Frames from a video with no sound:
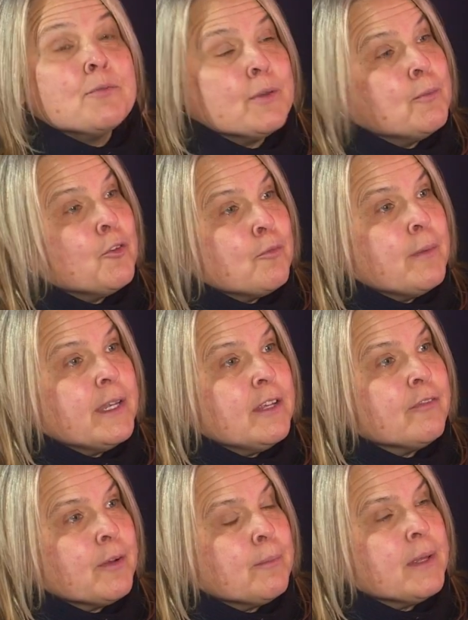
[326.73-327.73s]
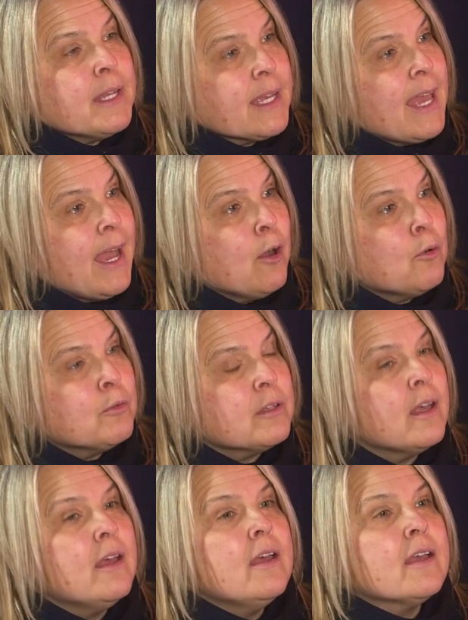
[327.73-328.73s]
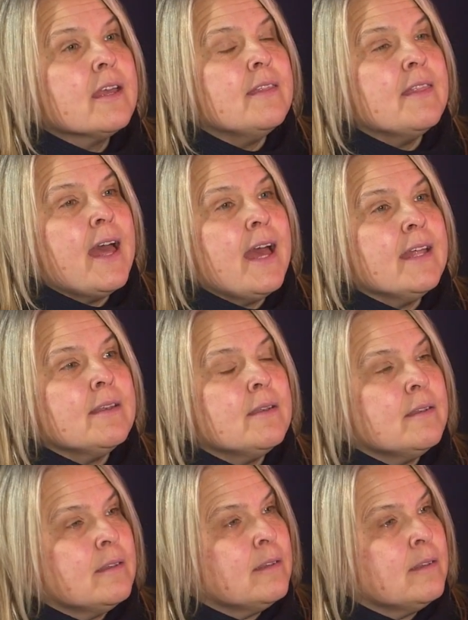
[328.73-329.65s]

to remove money from an account, can that